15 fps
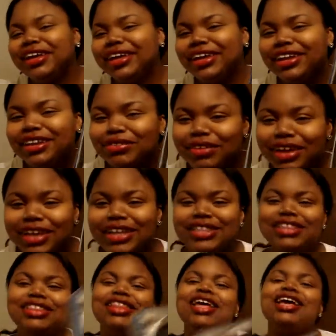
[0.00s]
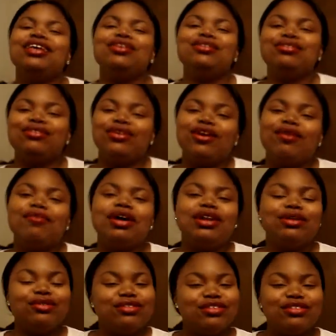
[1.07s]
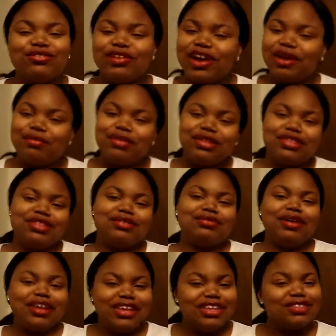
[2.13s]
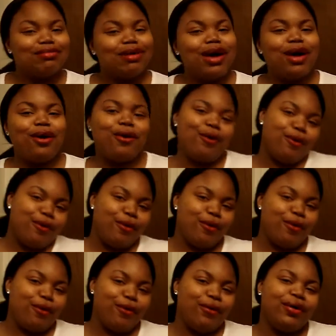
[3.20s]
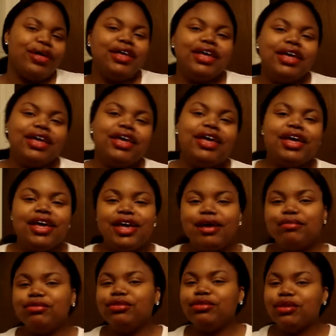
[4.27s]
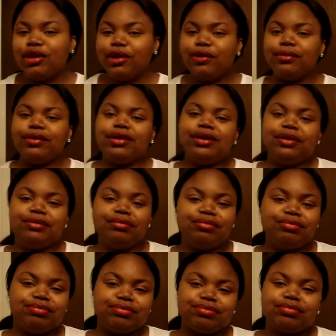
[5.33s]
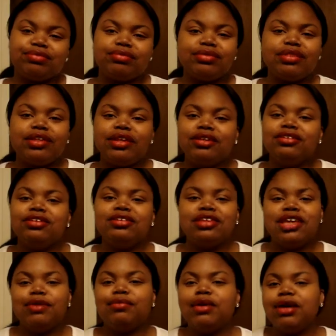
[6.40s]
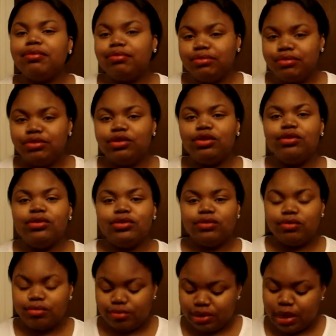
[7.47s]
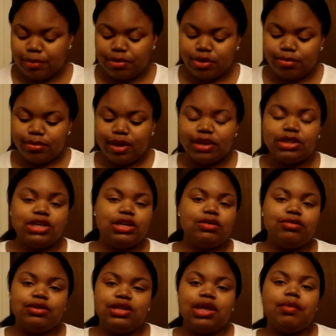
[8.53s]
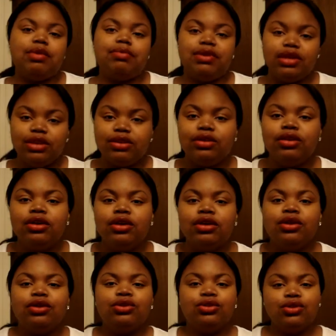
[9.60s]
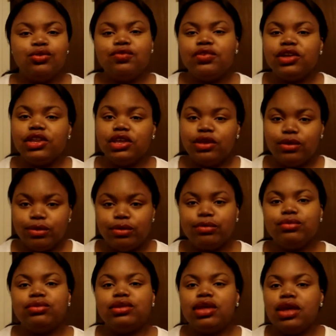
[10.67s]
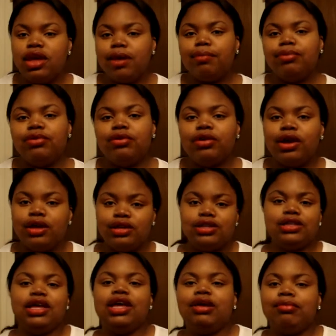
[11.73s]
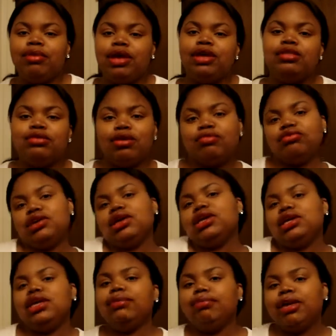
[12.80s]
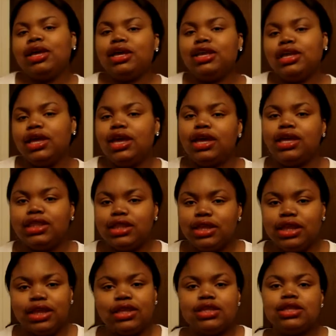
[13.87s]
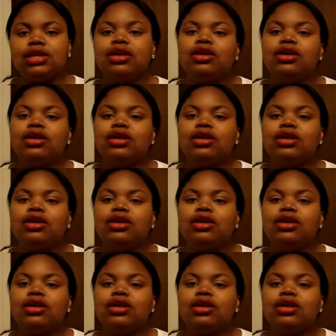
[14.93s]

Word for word: Anyways, thank you to all my new subscribers as well as my old um, you know, um, just keep up, you know, um, coming on my channel because I'll be putting new videos up. You know, I just came back, so I'm trying to get back in the hang of things.